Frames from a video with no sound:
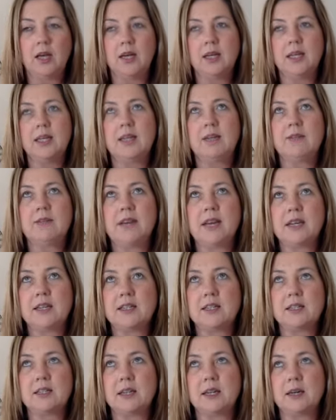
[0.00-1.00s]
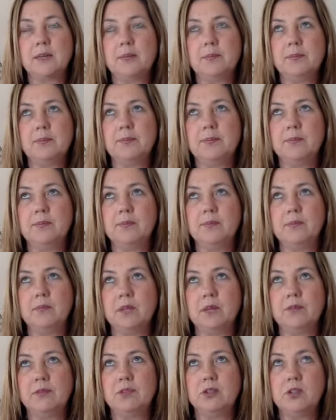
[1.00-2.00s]
In fact,
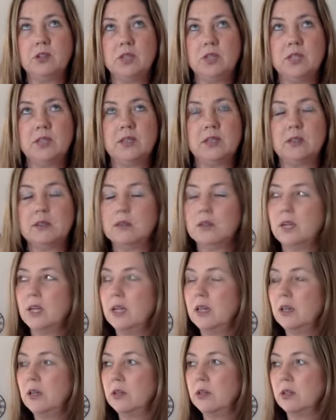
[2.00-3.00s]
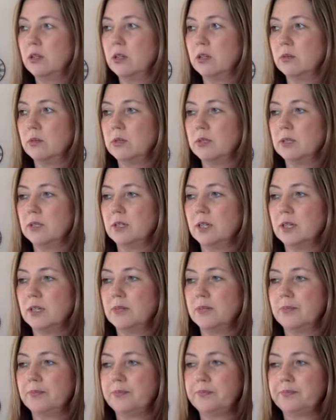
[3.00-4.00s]
a few years, how long ago was it now?
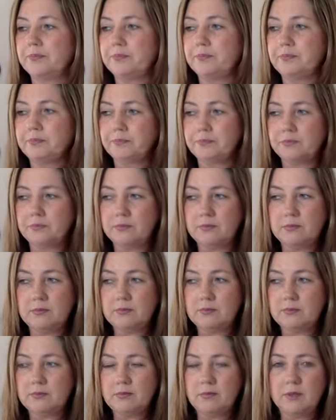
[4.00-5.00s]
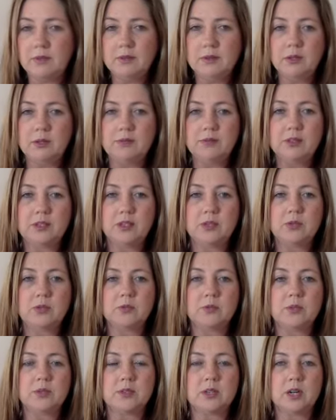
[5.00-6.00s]
I'm not very good
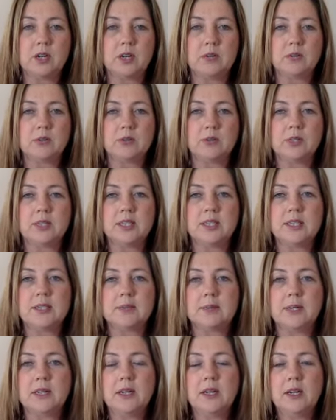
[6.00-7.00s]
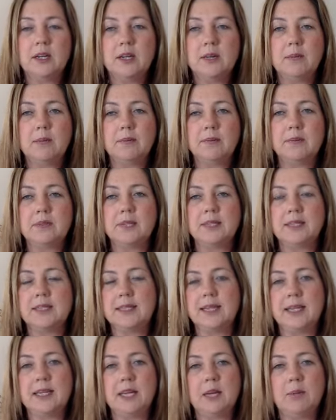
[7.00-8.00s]
with times or years, but let's
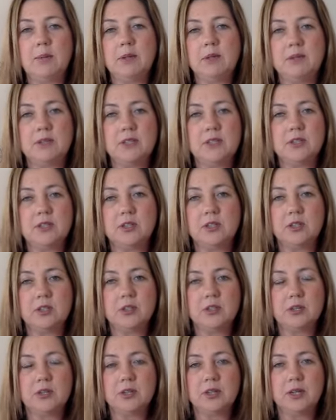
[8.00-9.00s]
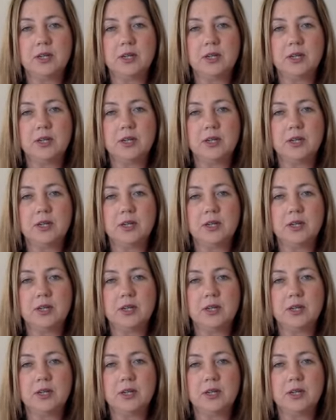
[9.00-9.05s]
say a couple of years ago,